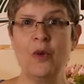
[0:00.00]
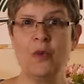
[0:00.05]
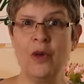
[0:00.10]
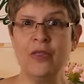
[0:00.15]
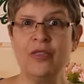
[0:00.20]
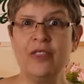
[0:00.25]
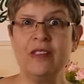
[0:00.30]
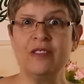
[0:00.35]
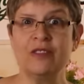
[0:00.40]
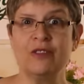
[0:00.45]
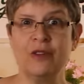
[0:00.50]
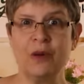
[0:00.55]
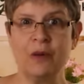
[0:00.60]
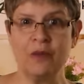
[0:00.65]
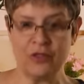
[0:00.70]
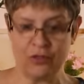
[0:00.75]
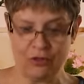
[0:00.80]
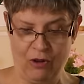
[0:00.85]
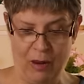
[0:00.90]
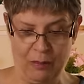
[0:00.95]
with this
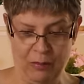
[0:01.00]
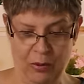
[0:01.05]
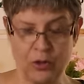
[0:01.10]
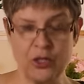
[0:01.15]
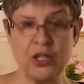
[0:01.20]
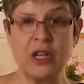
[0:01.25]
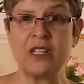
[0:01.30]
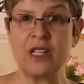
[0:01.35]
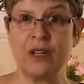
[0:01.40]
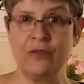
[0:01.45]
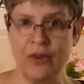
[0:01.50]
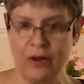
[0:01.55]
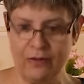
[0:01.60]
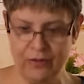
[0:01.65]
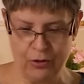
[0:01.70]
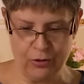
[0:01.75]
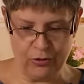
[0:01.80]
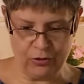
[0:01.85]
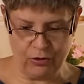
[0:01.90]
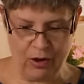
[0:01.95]
scrap project, if you
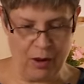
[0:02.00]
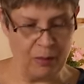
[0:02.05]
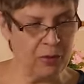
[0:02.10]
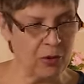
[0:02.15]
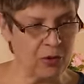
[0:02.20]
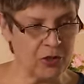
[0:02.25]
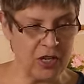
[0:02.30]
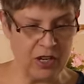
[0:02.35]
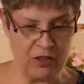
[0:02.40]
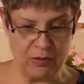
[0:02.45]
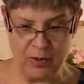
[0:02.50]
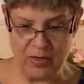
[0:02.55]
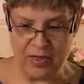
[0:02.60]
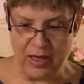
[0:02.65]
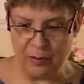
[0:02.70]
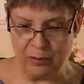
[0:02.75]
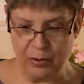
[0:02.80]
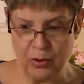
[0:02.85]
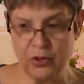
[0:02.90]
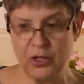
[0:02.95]
haven't got scrap projects, but
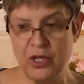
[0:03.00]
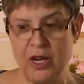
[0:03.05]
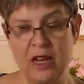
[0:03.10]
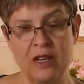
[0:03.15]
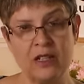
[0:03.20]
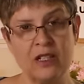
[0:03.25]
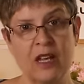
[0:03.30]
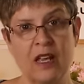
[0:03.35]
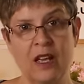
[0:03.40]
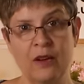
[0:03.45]
that project,